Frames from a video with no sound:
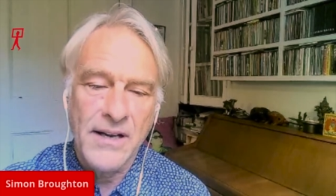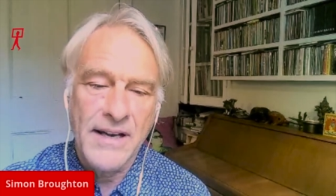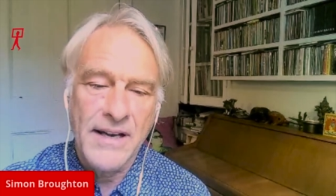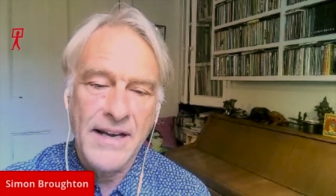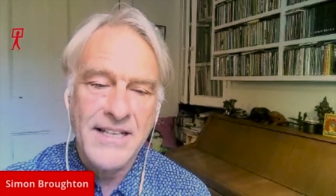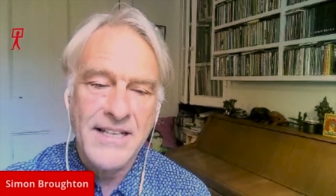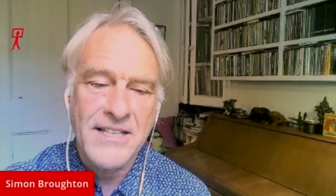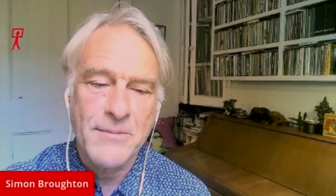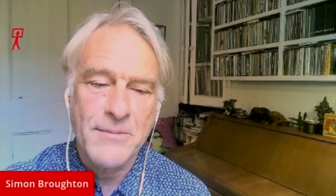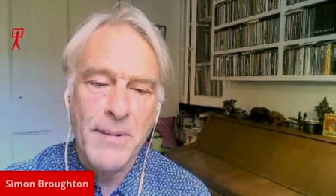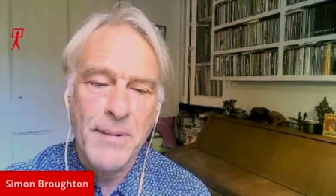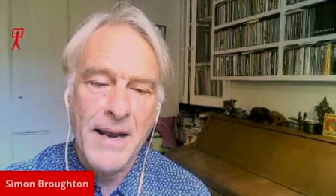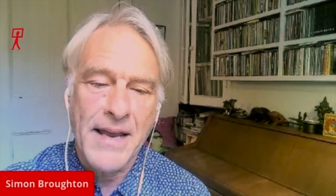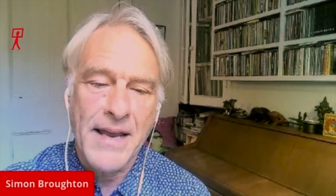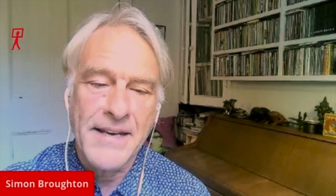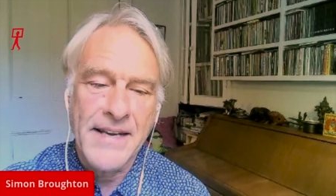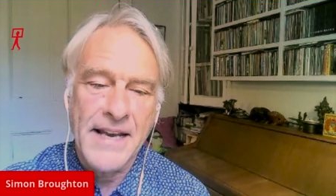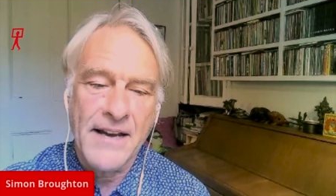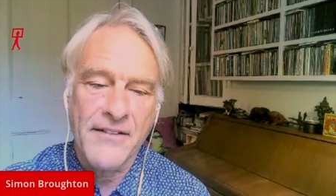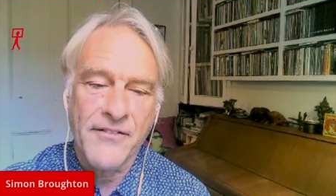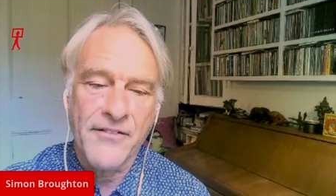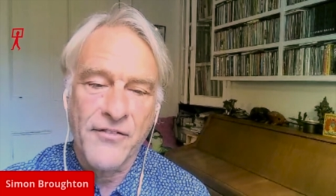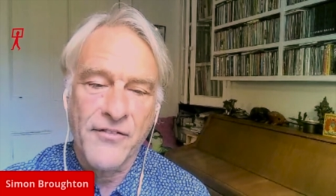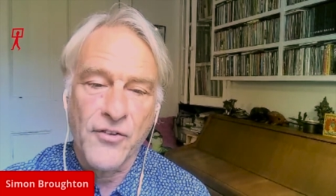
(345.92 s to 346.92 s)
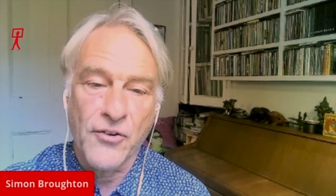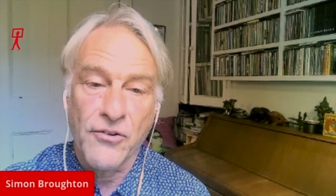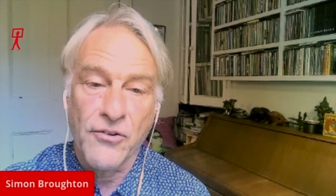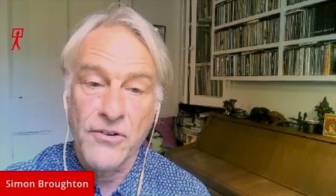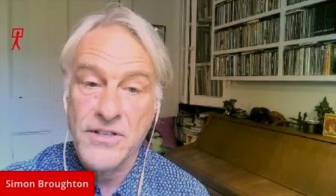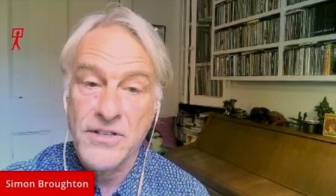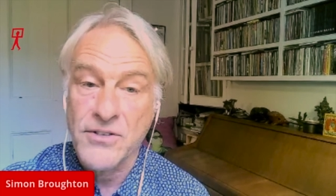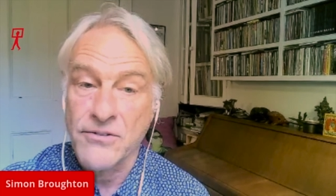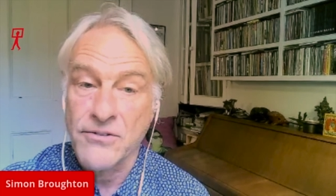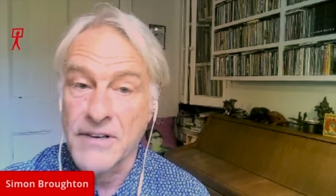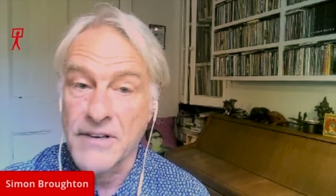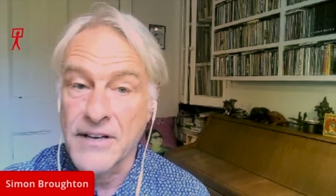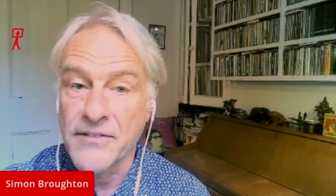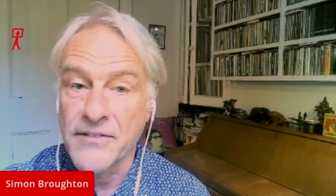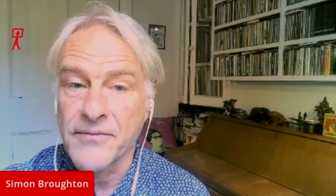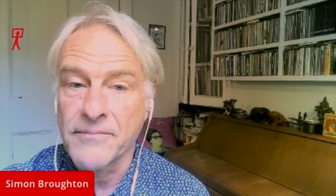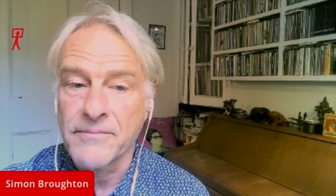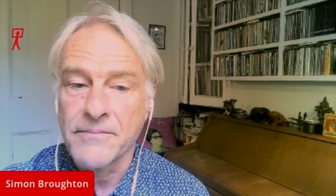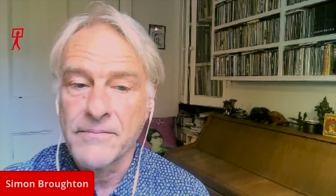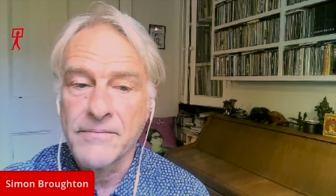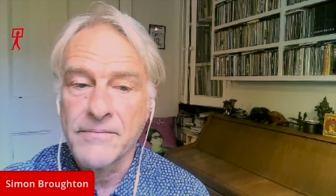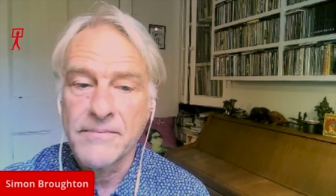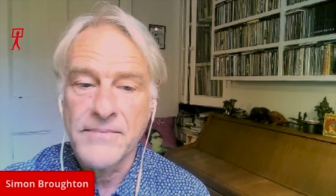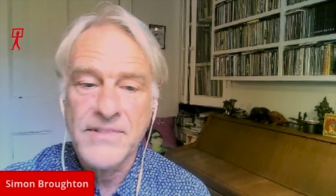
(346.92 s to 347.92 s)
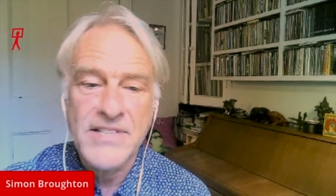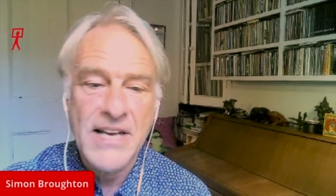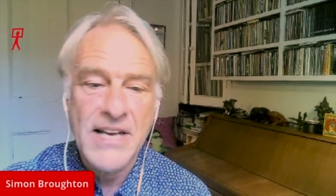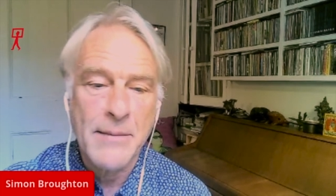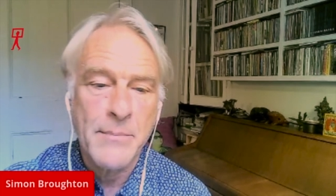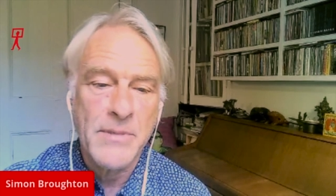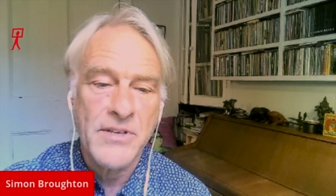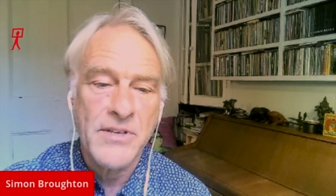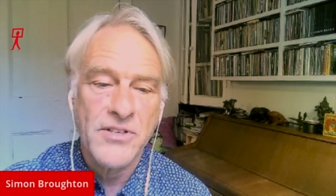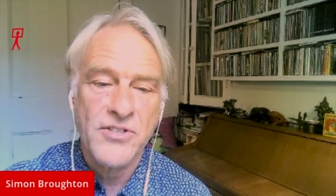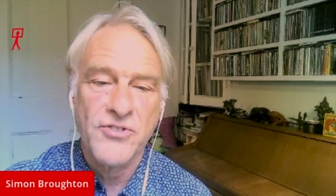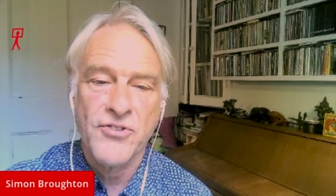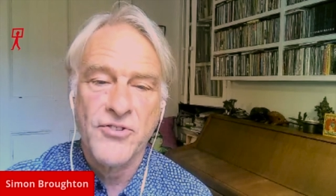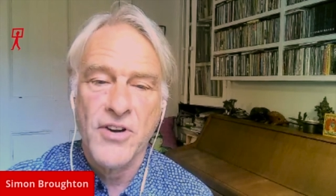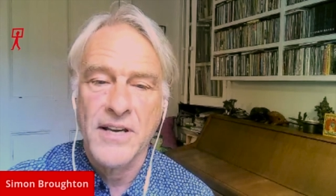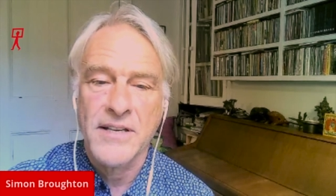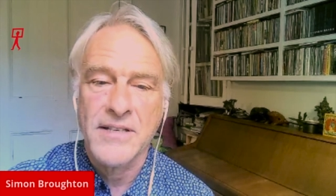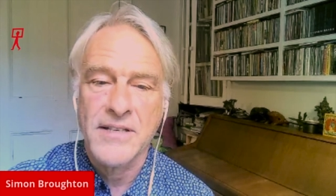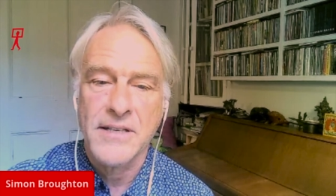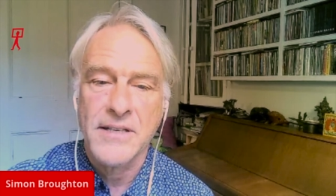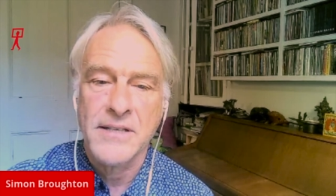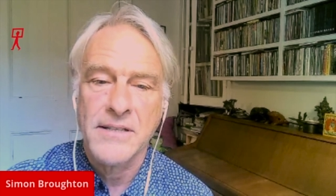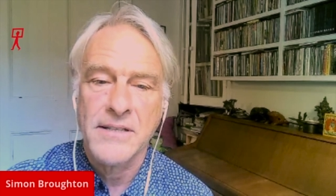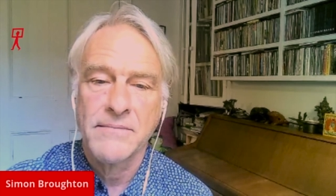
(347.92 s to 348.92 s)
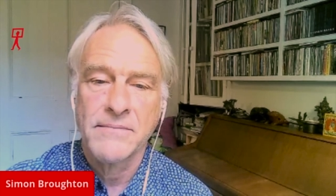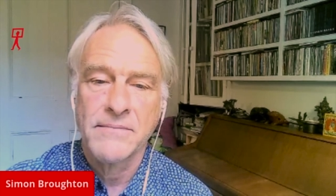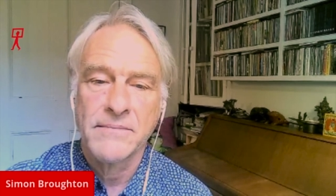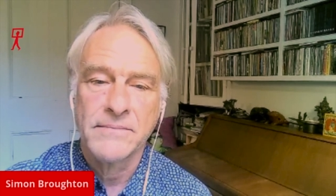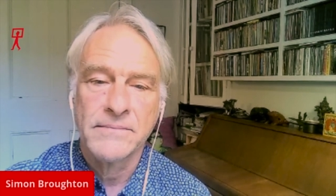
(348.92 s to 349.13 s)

uh, explain that for us or even demonstrate it?